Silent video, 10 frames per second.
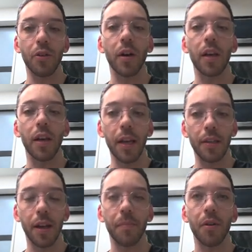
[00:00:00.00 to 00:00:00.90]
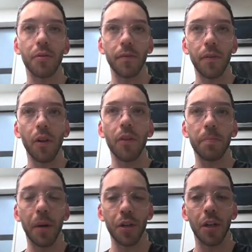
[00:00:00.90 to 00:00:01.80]
or at least I'm going to follow
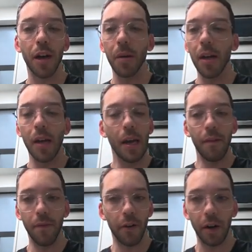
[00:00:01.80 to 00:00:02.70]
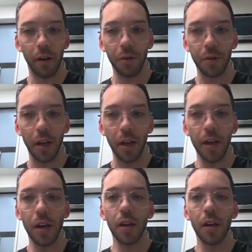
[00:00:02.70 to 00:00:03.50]
this patient up very closely,